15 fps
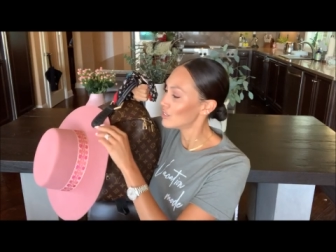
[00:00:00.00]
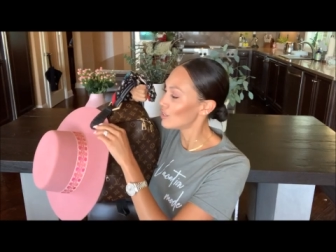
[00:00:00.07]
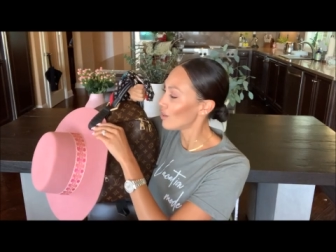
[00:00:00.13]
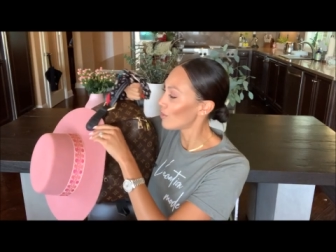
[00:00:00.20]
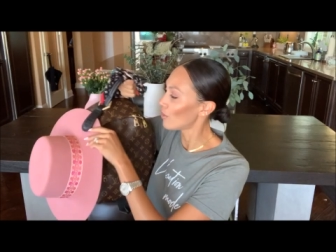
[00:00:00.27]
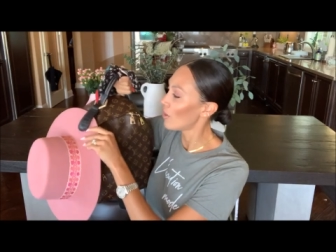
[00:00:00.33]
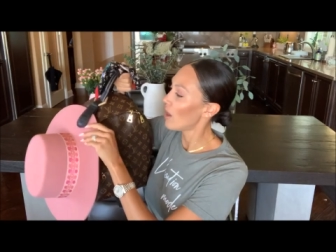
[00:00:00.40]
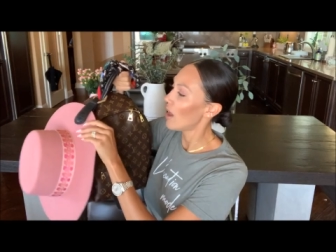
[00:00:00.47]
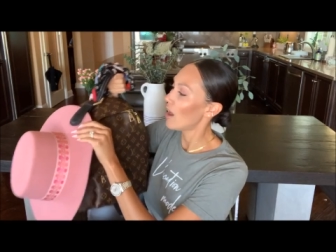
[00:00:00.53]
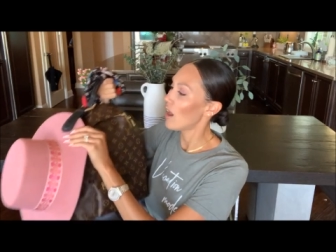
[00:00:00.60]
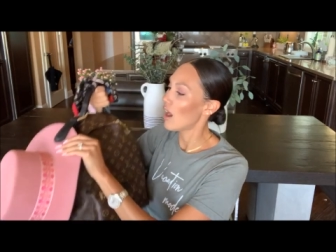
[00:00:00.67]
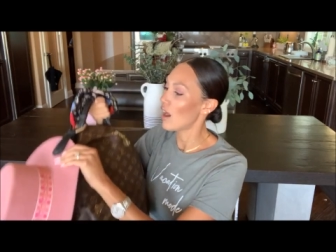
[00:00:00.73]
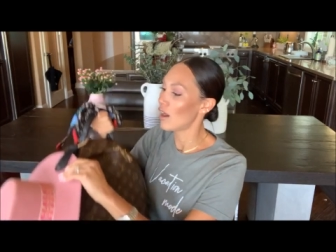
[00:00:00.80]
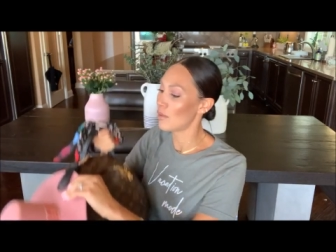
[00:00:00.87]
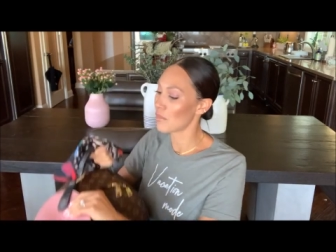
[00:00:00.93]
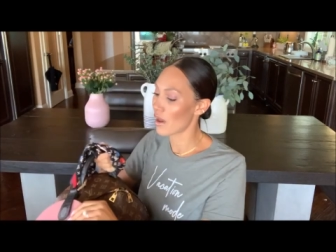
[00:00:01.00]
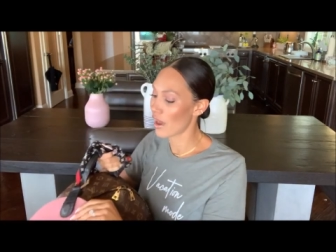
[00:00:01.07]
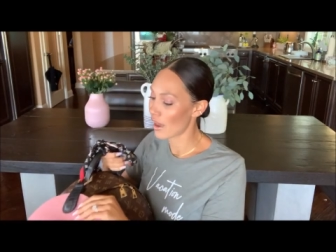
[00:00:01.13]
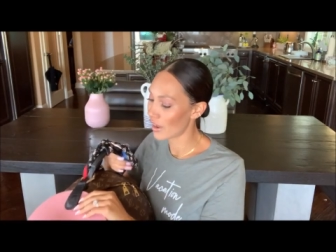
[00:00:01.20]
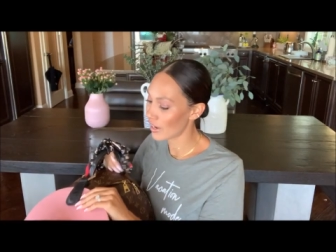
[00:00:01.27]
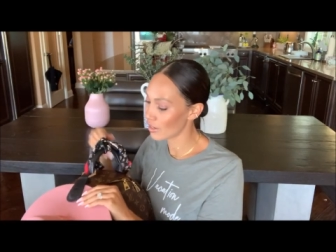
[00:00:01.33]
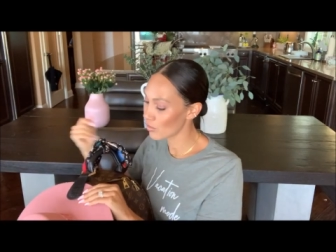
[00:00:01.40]
So
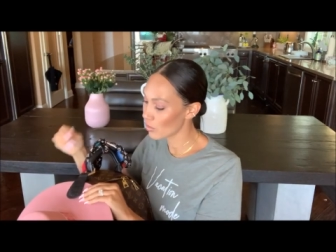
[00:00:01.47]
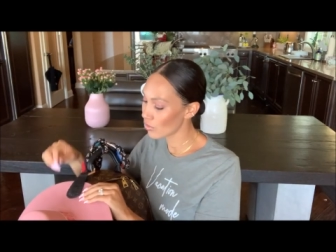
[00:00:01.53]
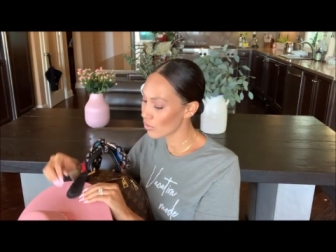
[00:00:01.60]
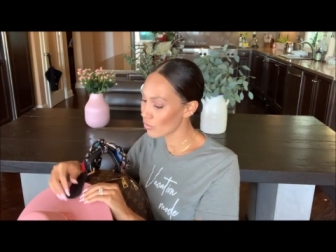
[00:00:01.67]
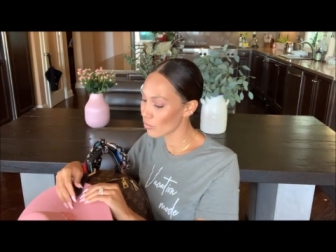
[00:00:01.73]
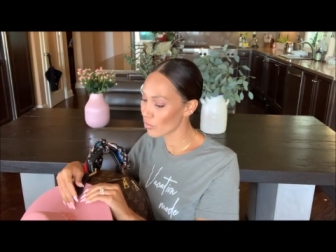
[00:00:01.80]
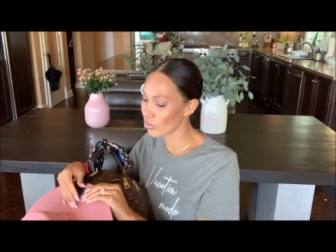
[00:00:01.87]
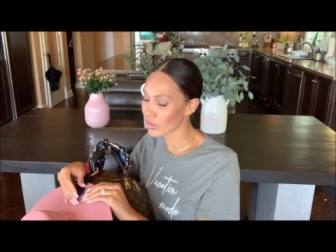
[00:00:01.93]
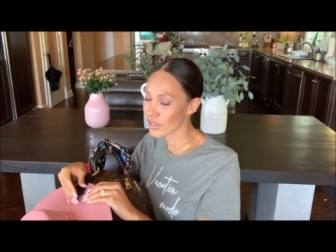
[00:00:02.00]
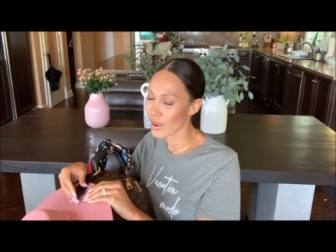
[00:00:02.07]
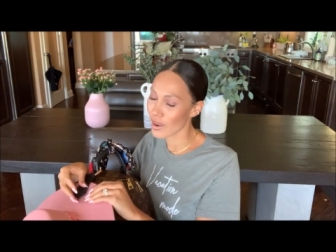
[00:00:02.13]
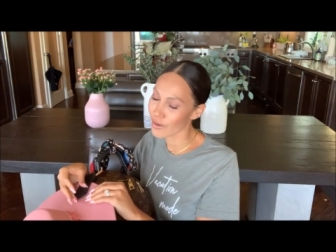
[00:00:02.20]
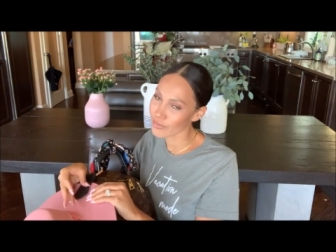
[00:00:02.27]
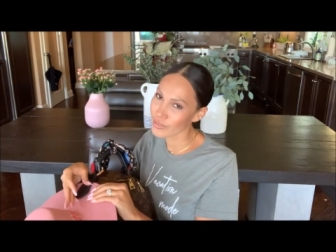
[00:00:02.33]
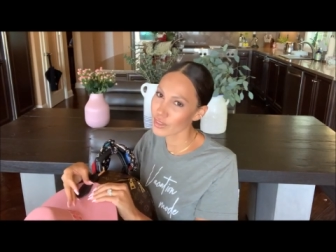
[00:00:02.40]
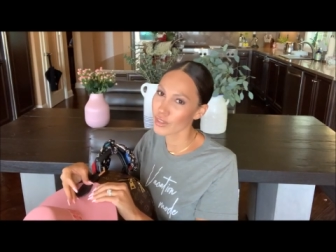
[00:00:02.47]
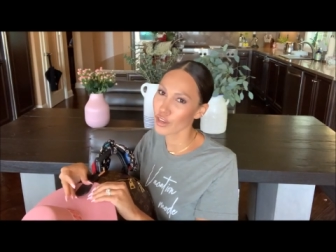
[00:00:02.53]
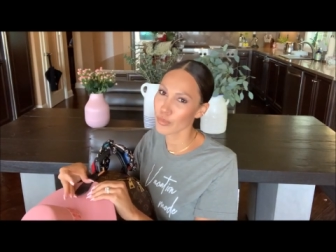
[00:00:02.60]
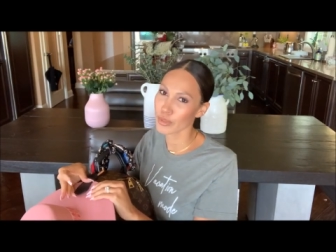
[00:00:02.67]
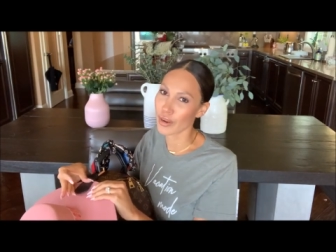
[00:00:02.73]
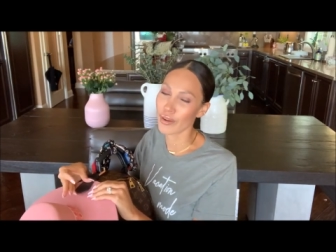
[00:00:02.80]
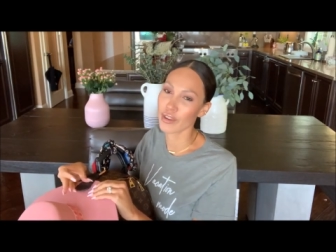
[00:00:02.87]
I will, with everything
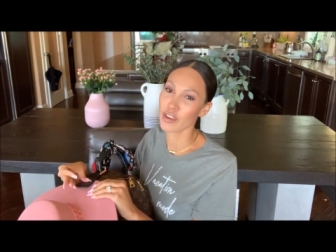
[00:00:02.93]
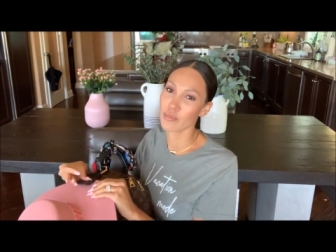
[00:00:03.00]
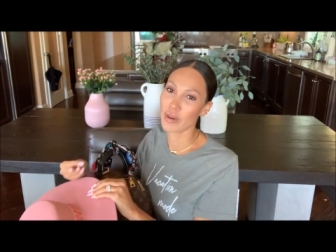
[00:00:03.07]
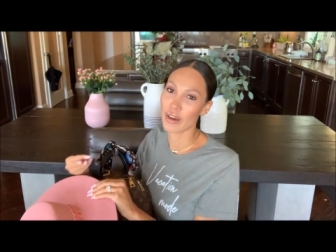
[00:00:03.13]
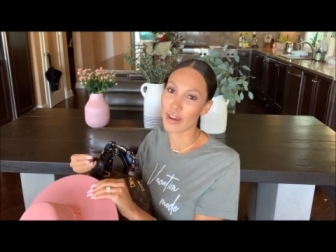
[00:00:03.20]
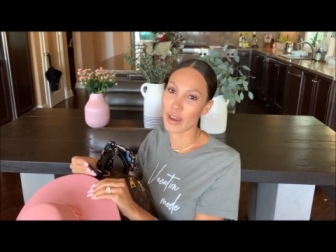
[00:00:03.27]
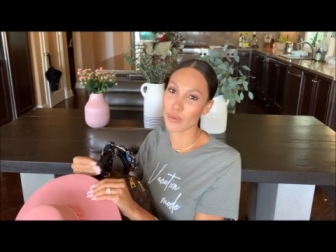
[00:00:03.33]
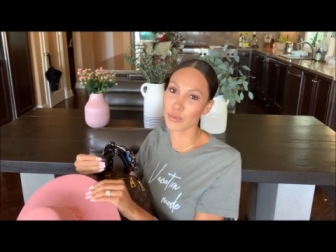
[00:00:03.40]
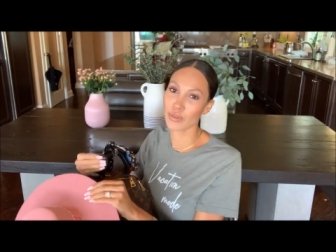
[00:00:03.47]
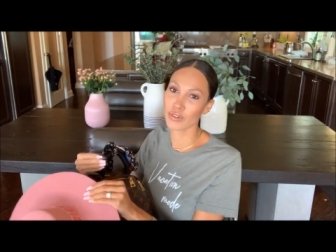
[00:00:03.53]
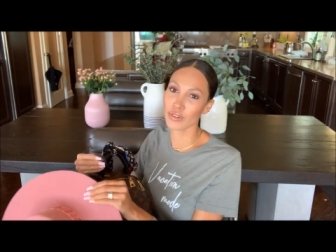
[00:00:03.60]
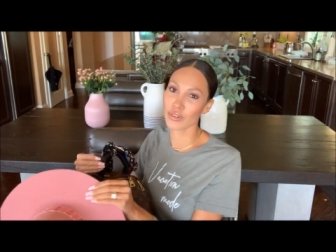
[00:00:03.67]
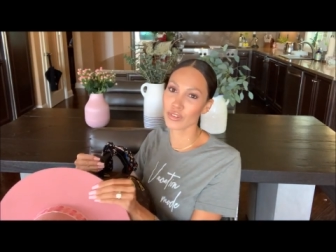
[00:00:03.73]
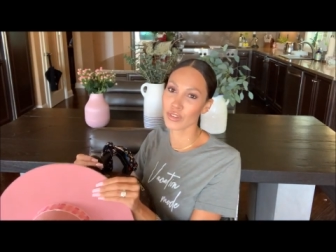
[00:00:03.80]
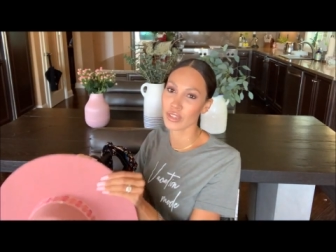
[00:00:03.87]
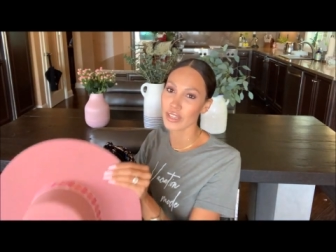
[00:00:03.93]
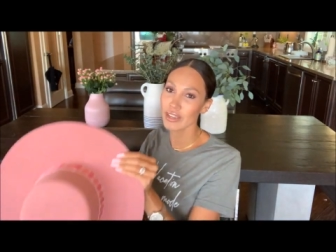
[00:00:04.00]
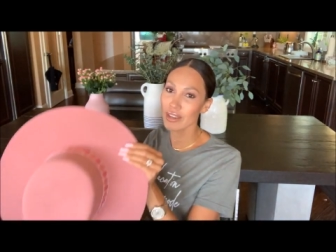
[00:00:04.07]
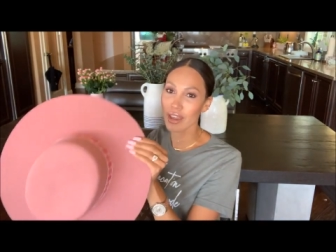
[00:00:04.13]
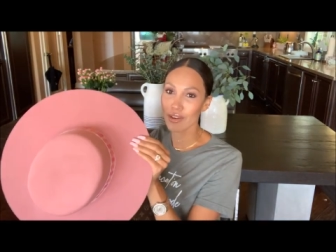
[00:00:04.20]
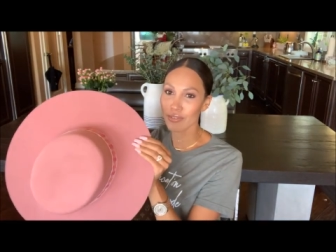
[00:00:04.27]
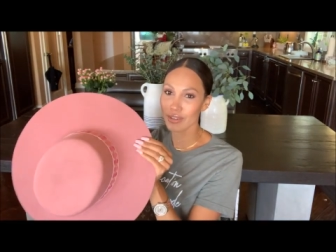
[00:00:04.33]
I'm talking about, I will
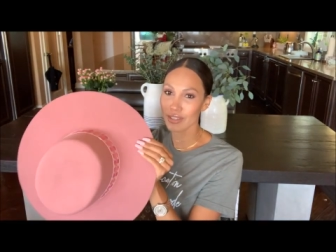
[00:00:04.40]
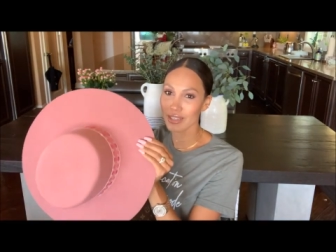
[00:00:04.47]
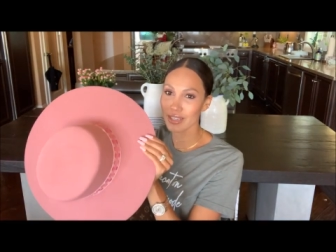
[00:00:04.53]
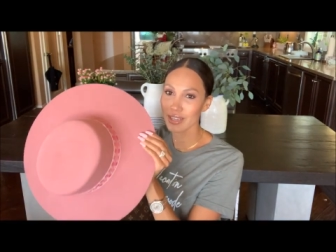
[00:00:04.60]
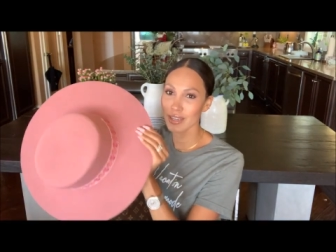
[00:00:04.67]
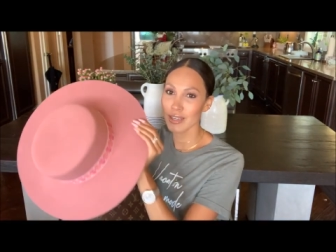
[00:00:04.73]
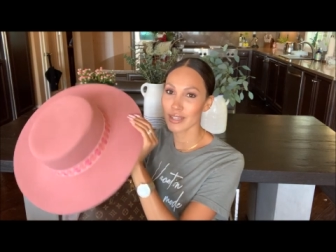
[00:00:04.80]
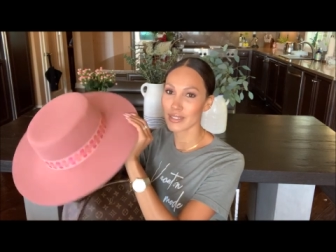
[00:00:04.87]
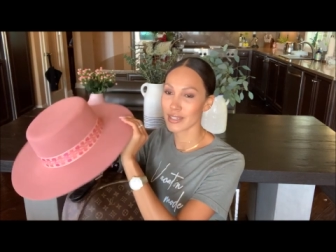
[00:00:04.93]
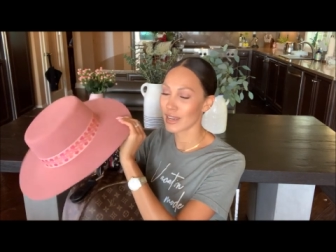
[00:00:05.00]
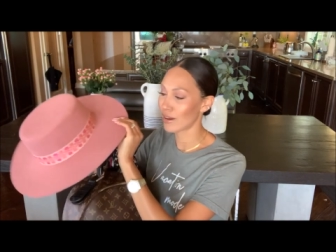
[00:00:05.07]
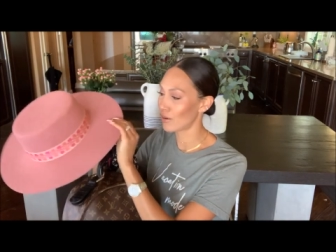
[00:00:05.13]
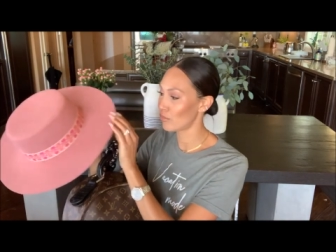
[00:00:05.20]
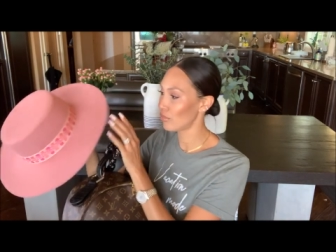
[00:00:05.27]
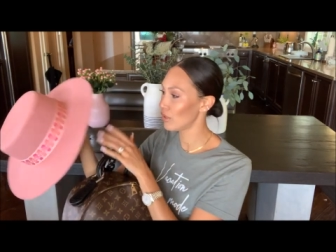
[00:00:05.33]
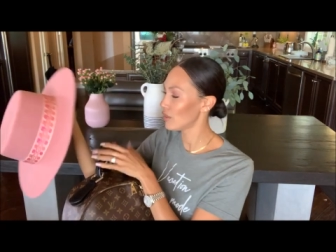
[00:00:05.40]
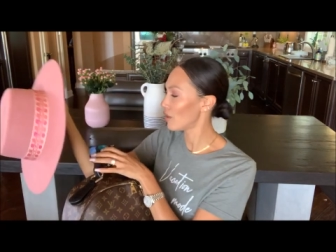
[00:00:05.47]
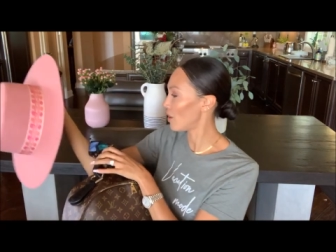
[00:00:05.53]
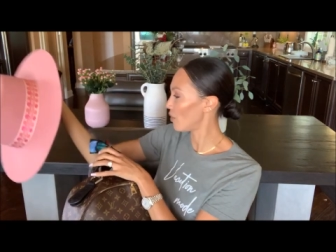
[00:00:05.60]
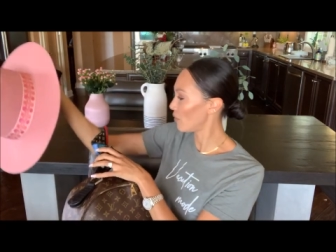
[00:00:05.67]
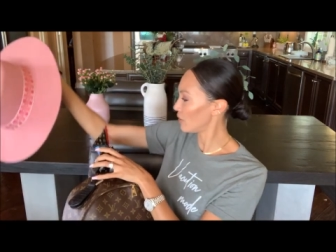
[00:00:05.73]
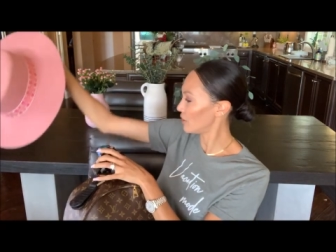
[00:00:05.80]
link everything down
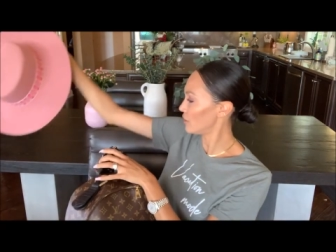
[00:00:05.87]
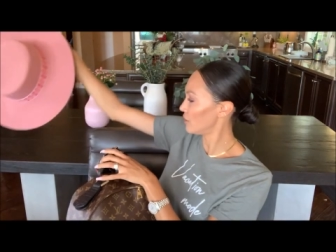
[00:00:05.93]
below in the